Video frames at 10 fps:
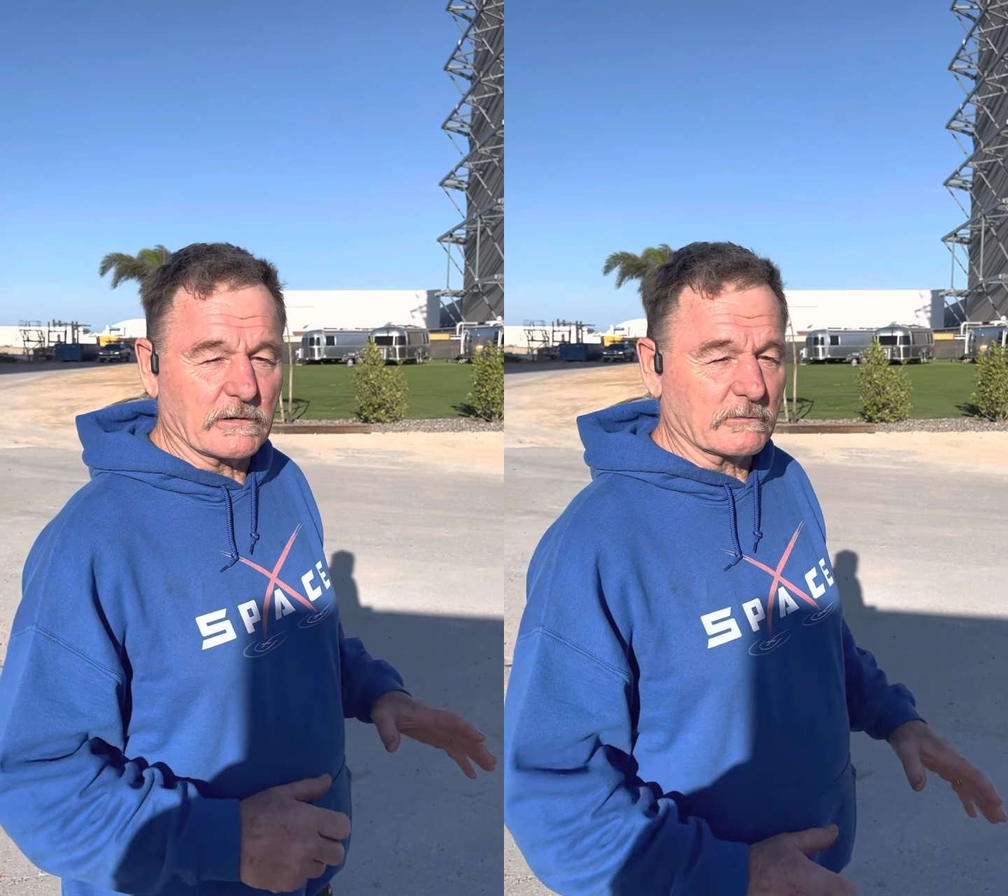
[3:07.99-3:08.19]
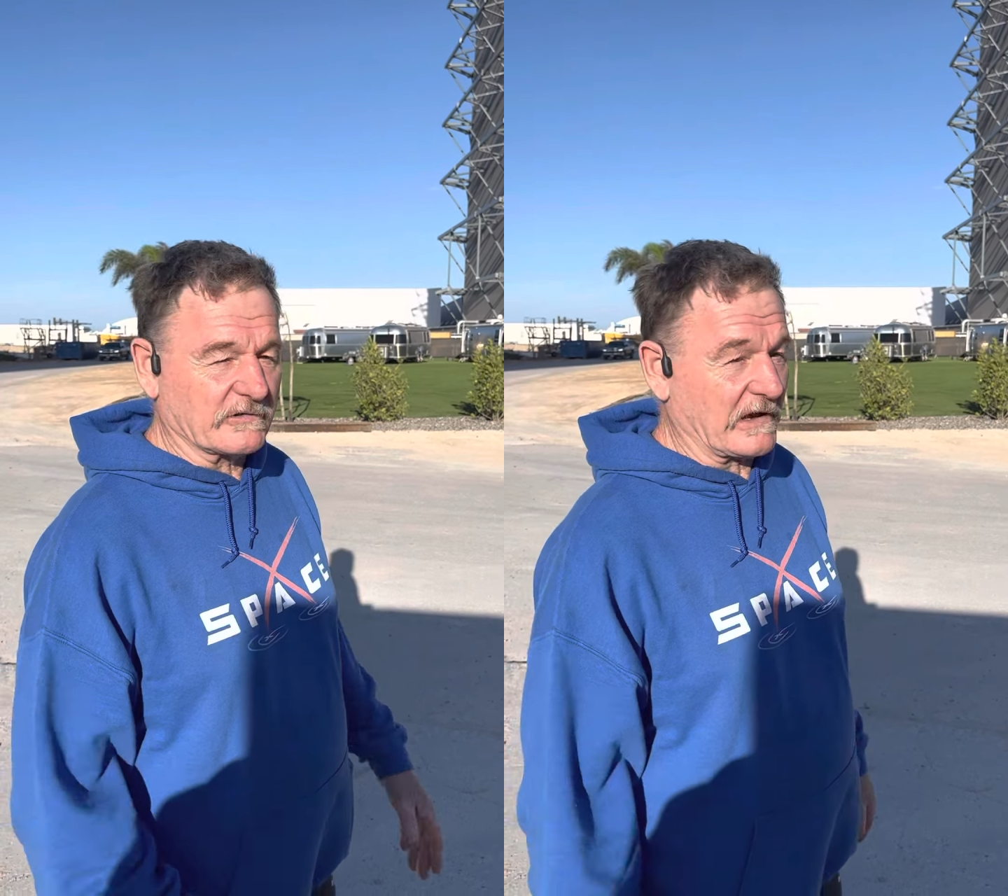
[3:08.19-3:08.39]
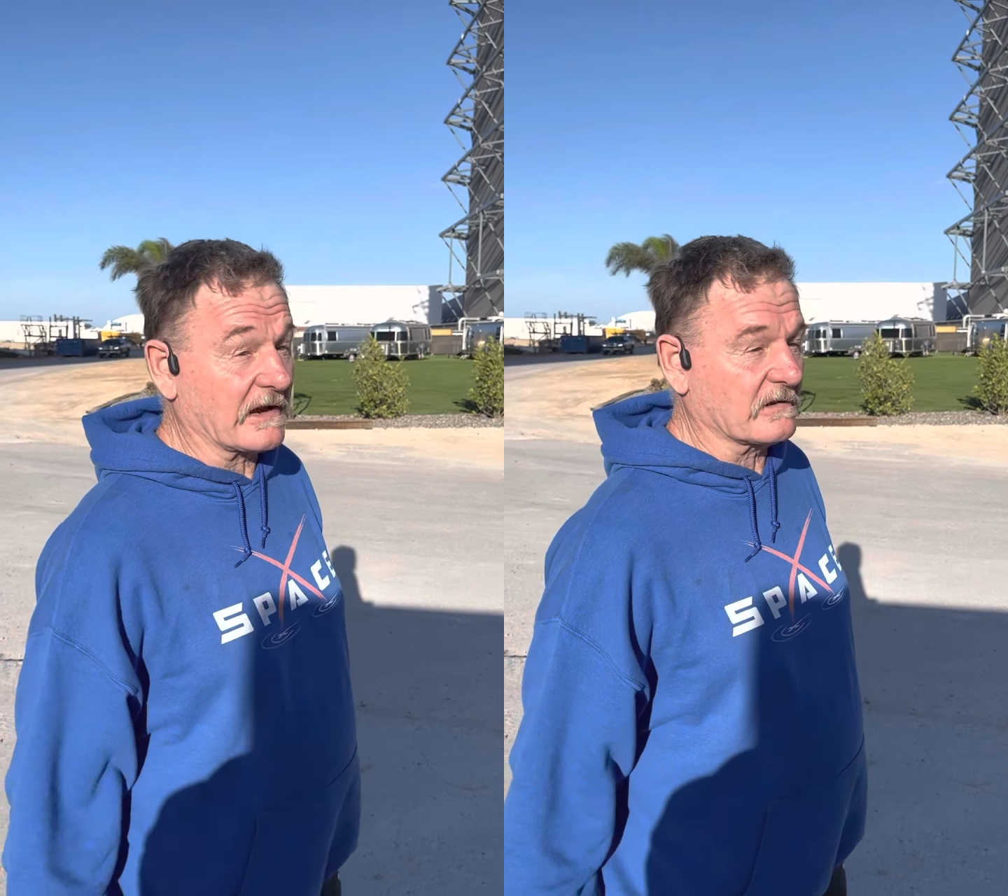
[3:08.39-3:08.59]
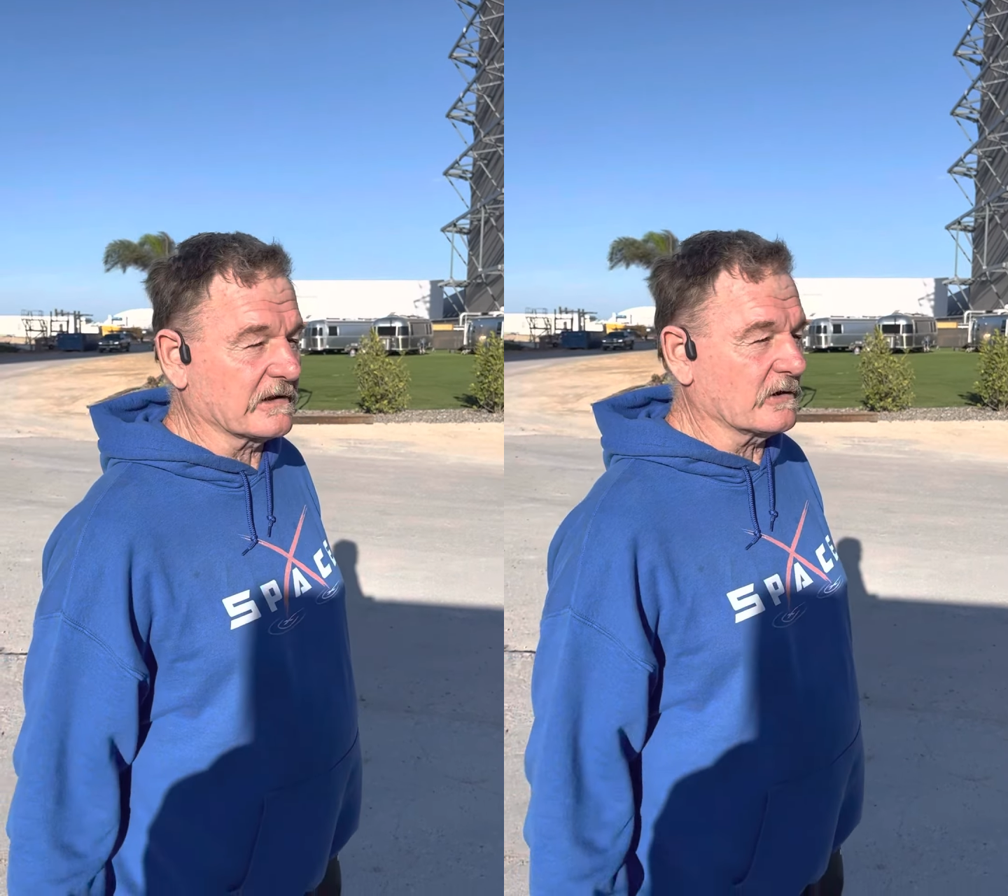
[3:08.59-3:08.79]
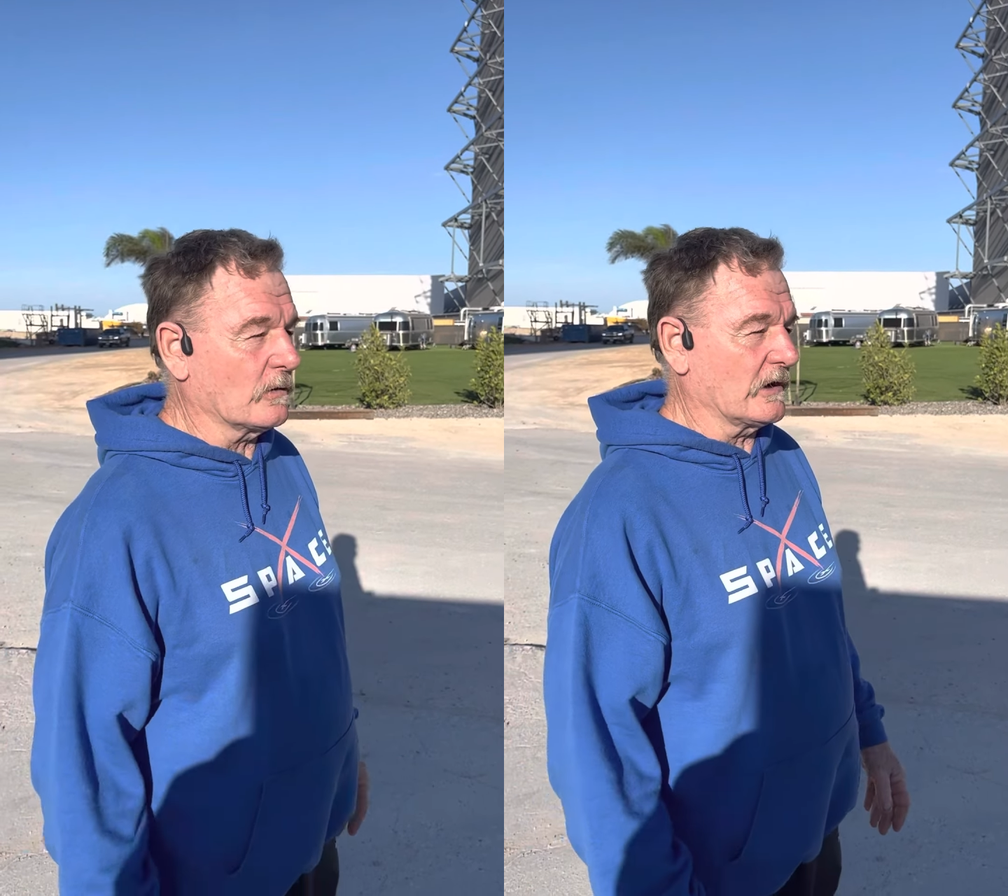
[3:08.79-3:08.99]
what's actually
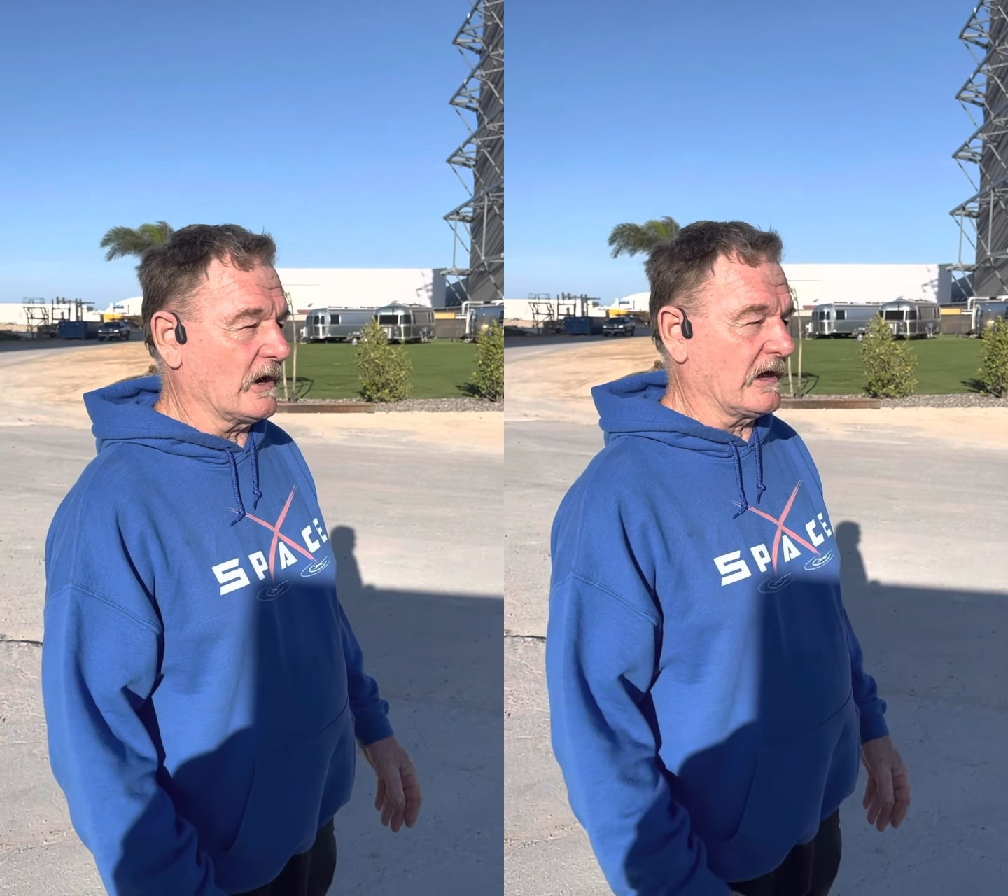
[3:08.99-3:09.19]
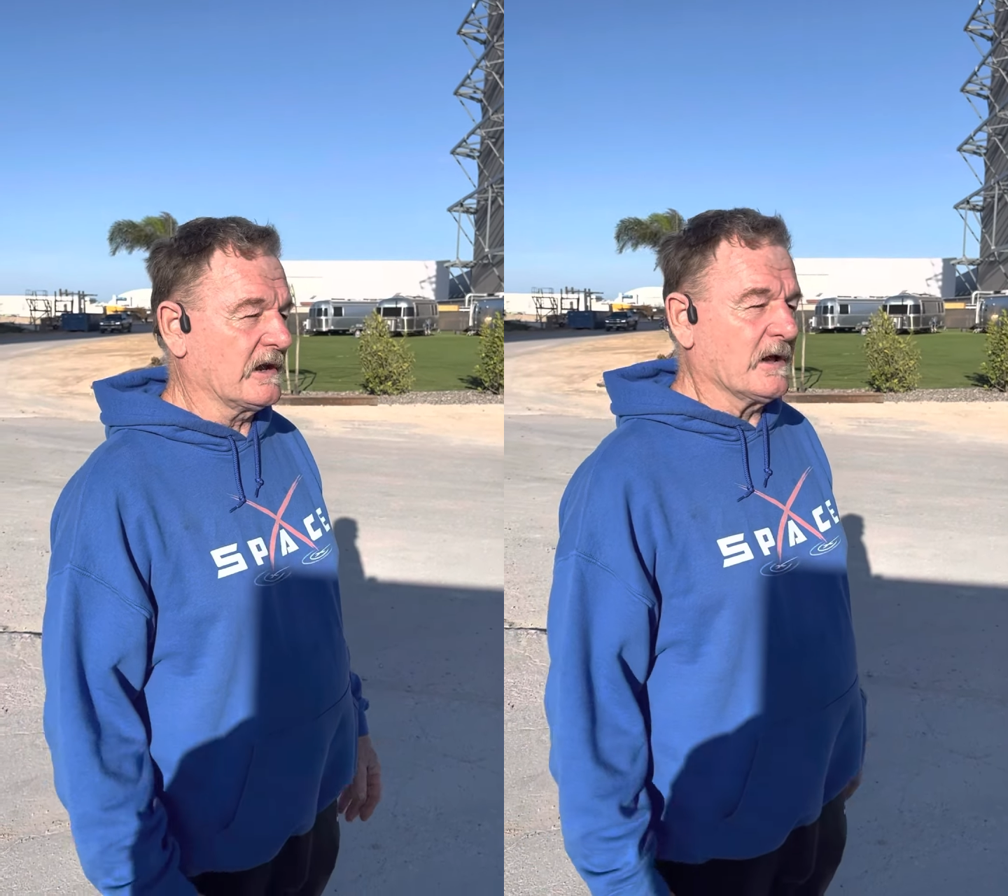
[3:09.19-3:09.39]
going on.